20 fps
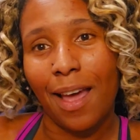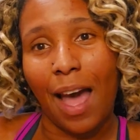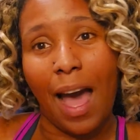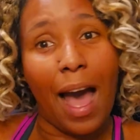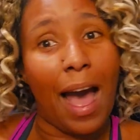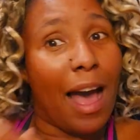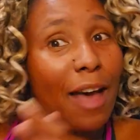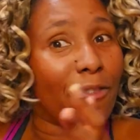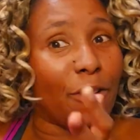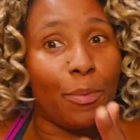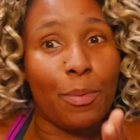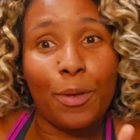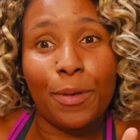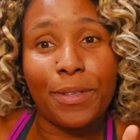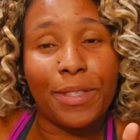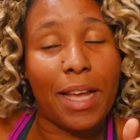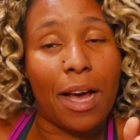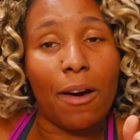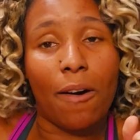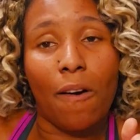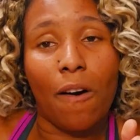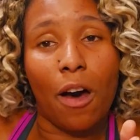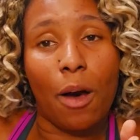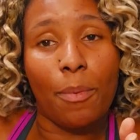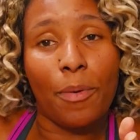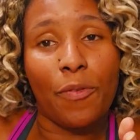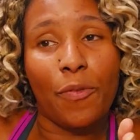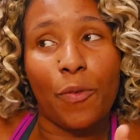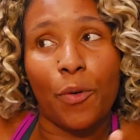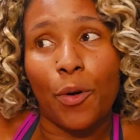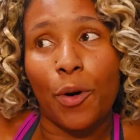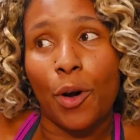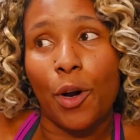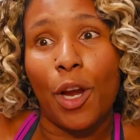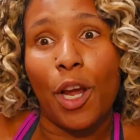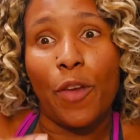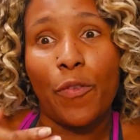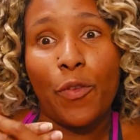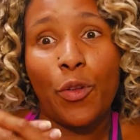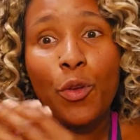I've abused alcohol before.
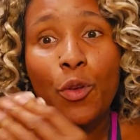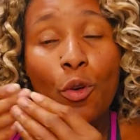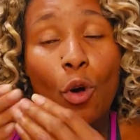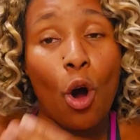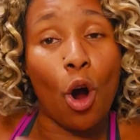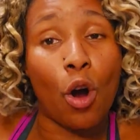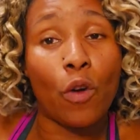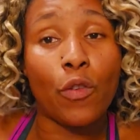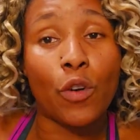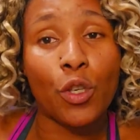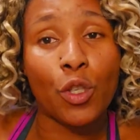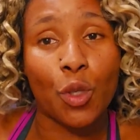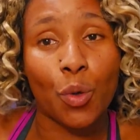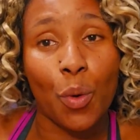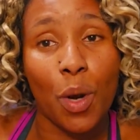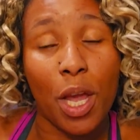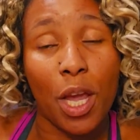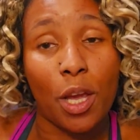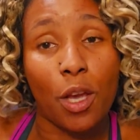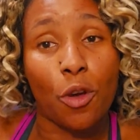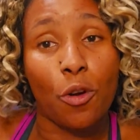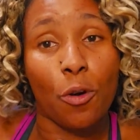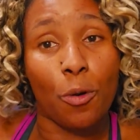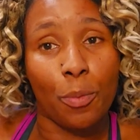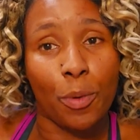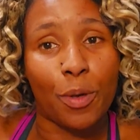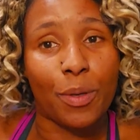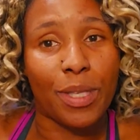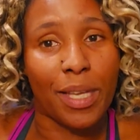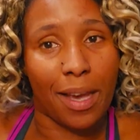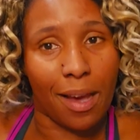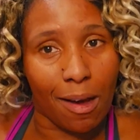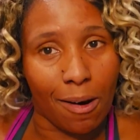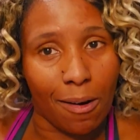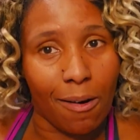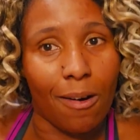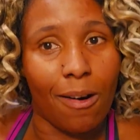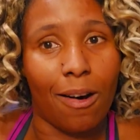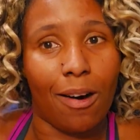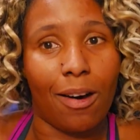If you overdrink, you're abusing
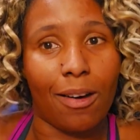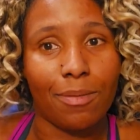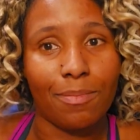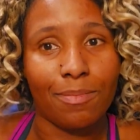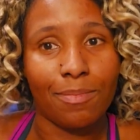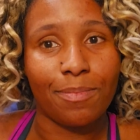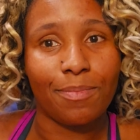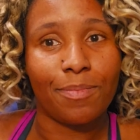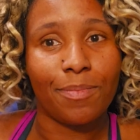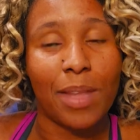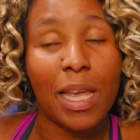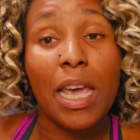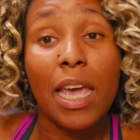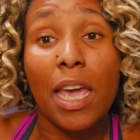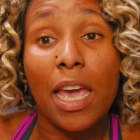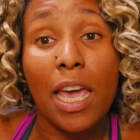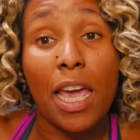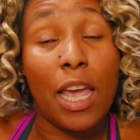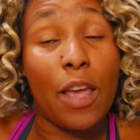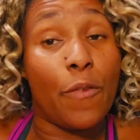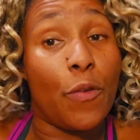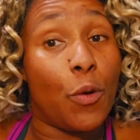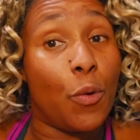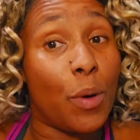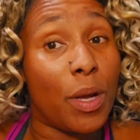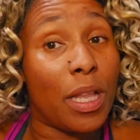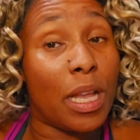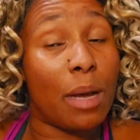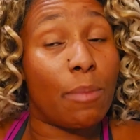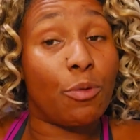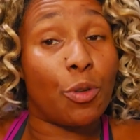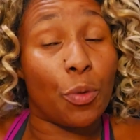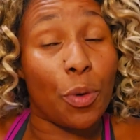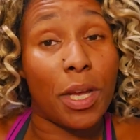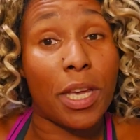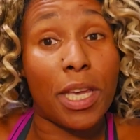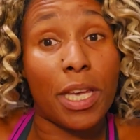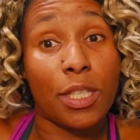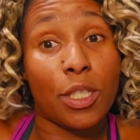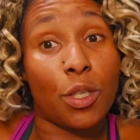alcohol. If you end up
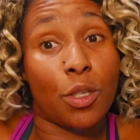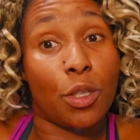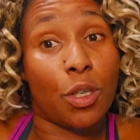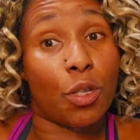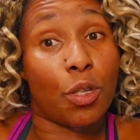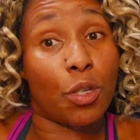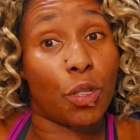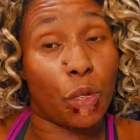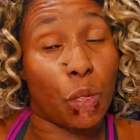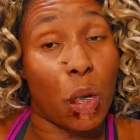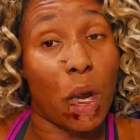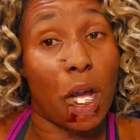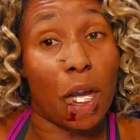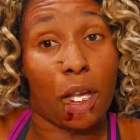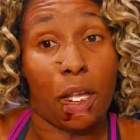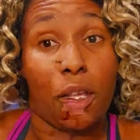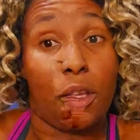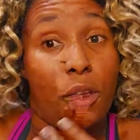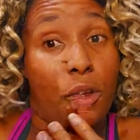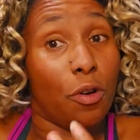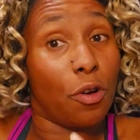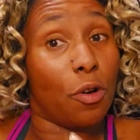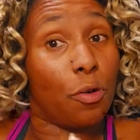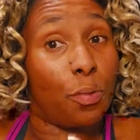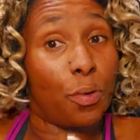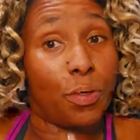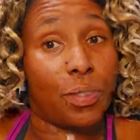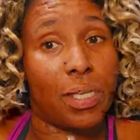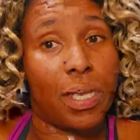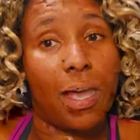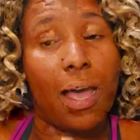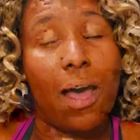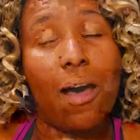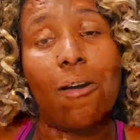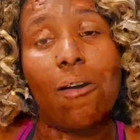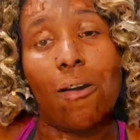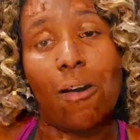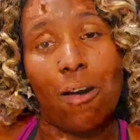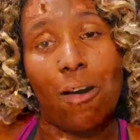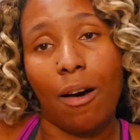drinking till you're drunk, you're abusing
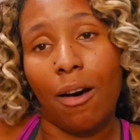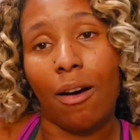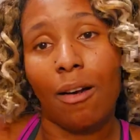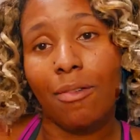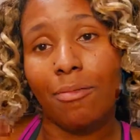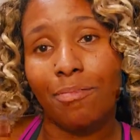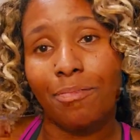alcohol.